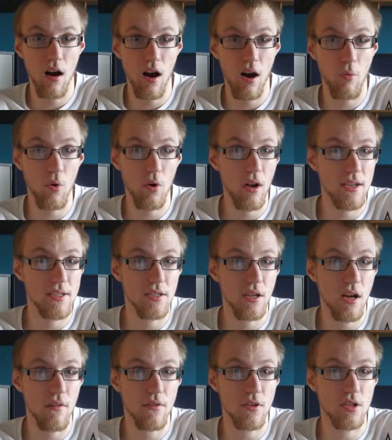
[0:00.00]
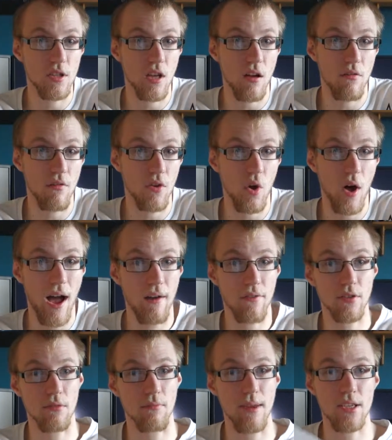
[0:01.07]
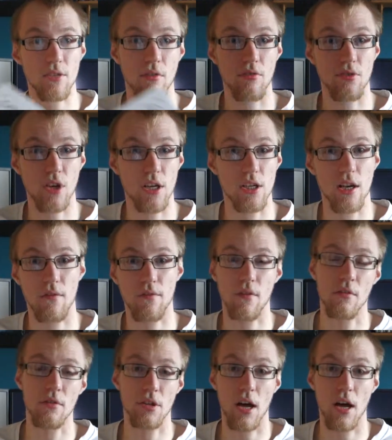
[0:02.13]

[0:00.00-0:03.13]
I want to listen to other stuff and not have to mess around changing headphones.